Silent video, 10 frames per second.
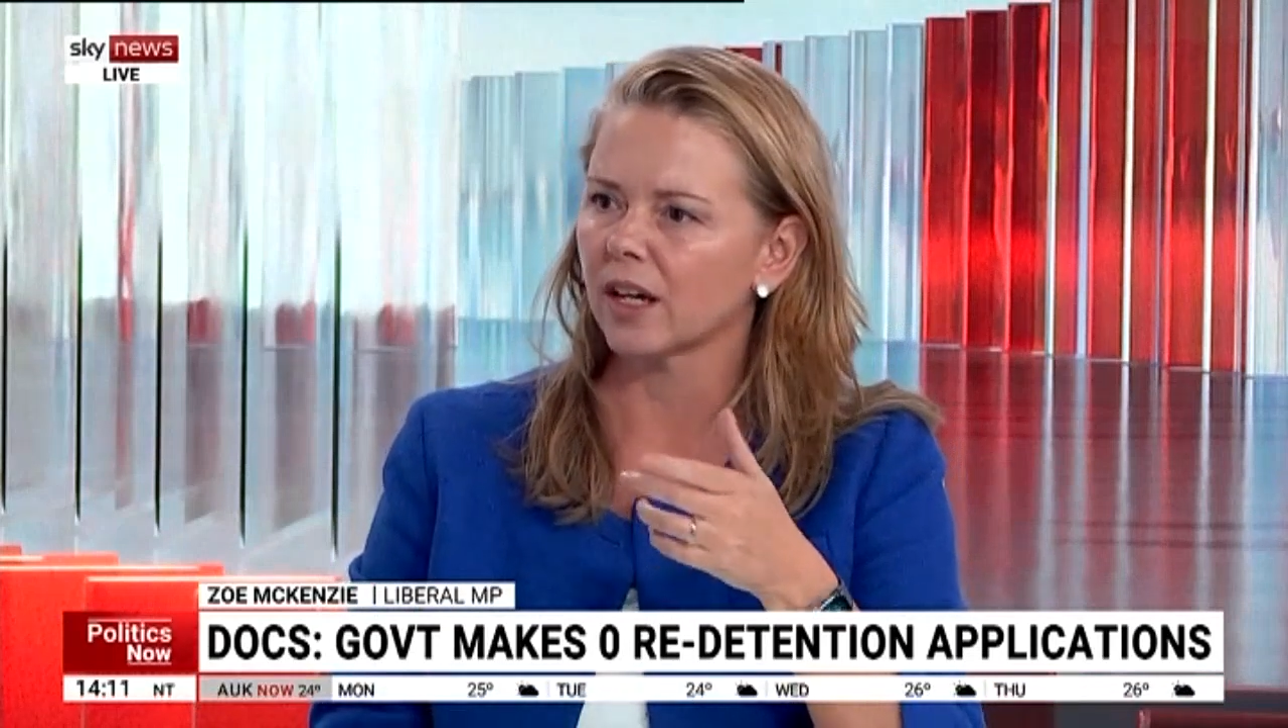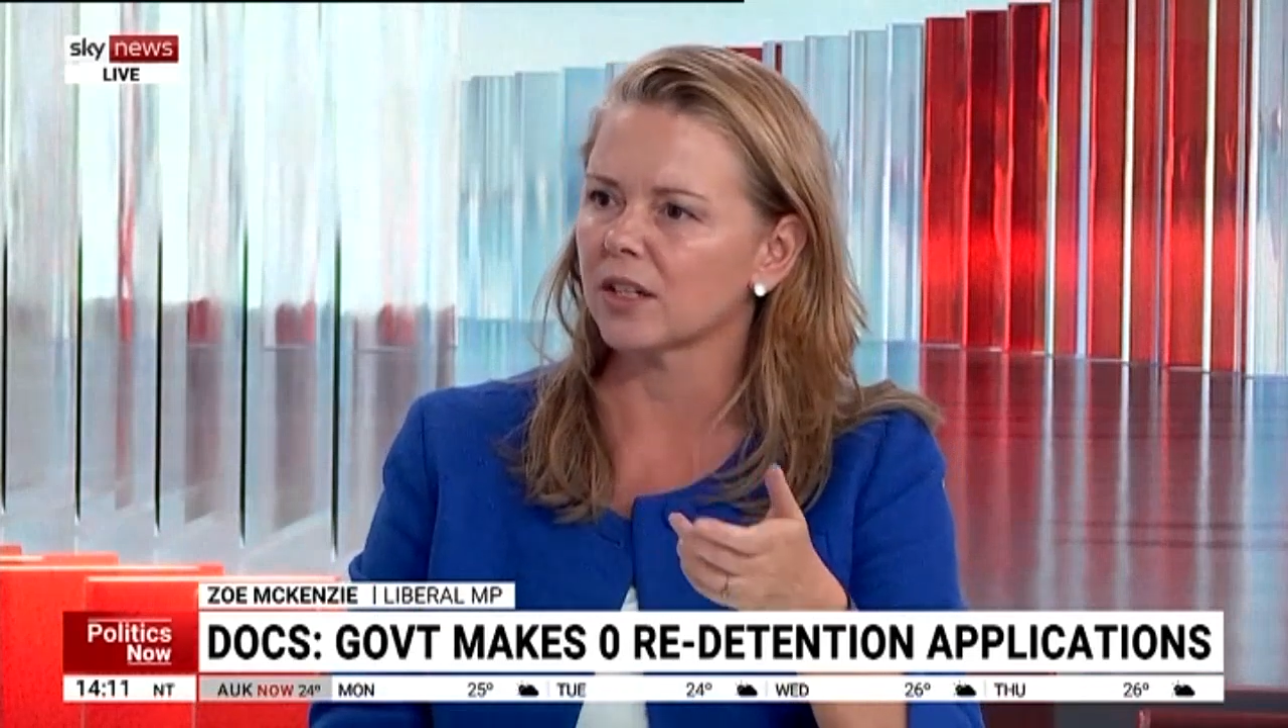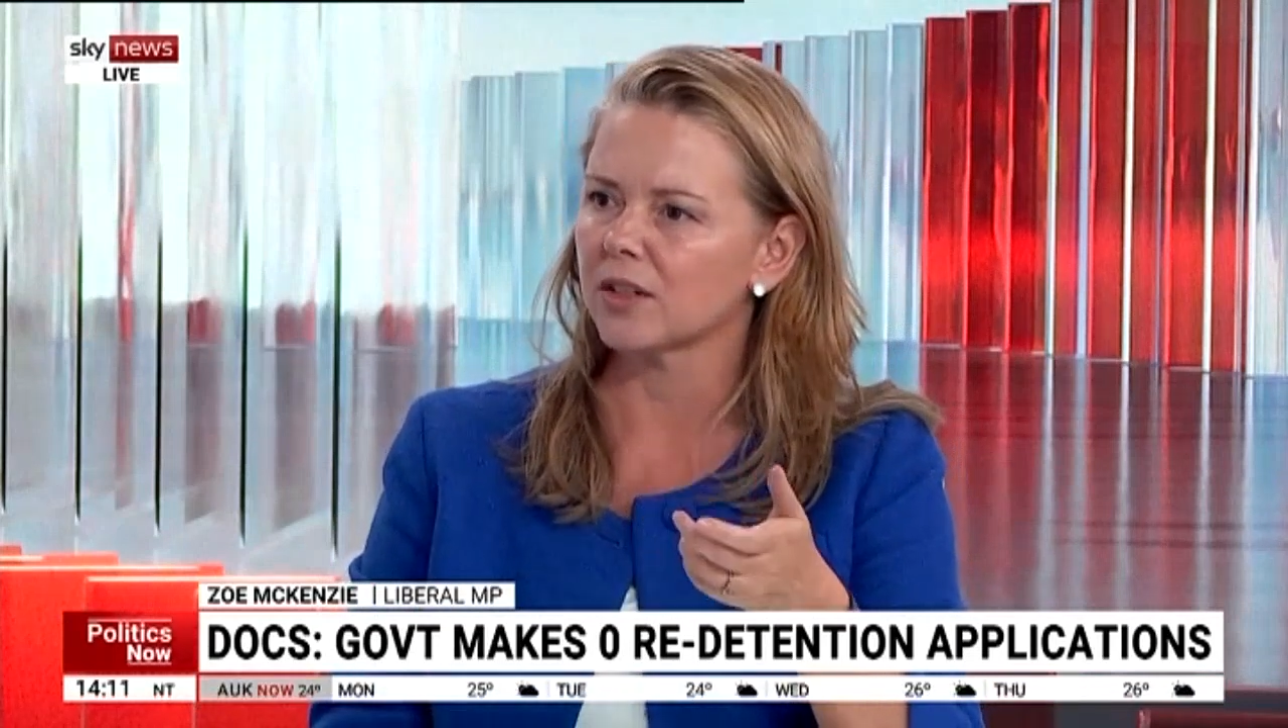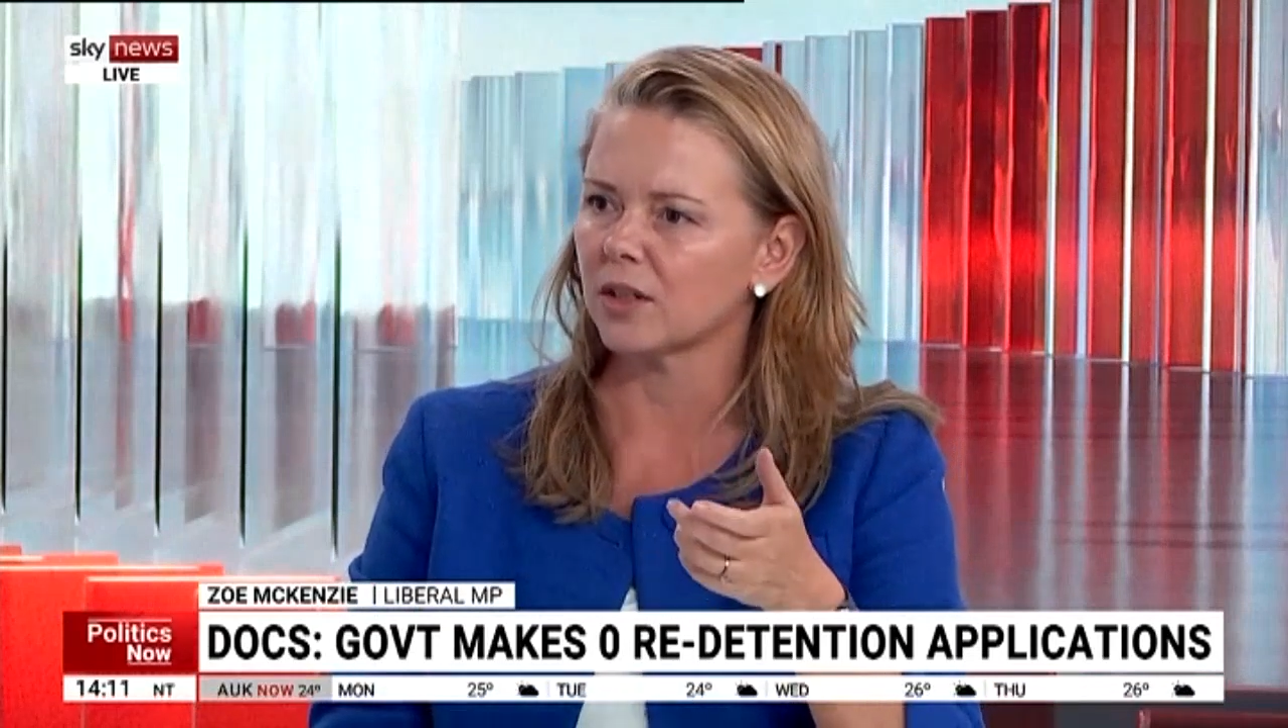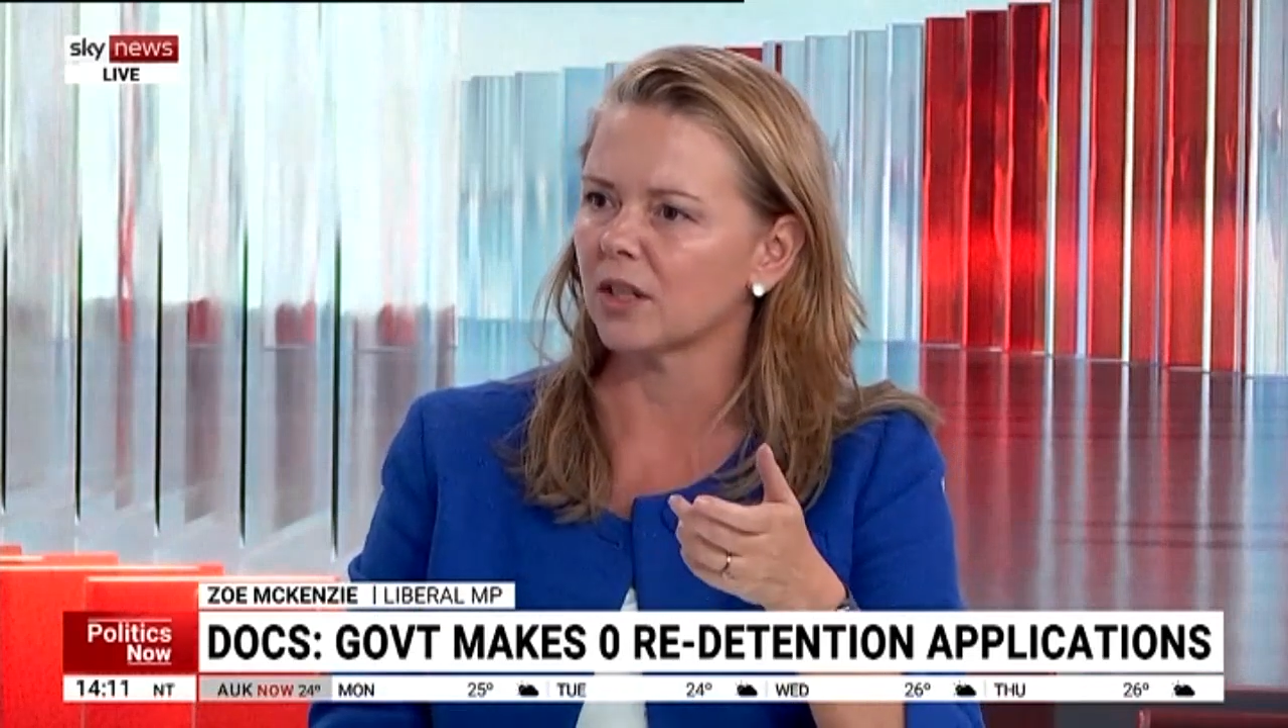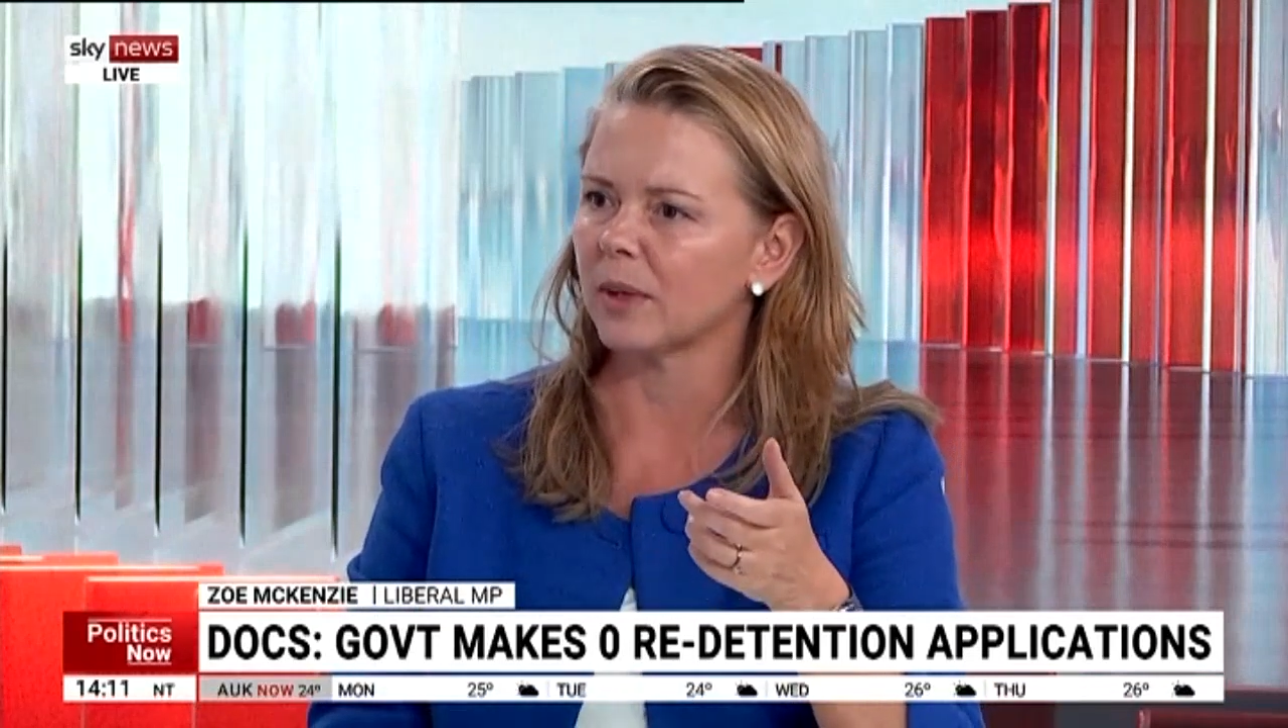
concern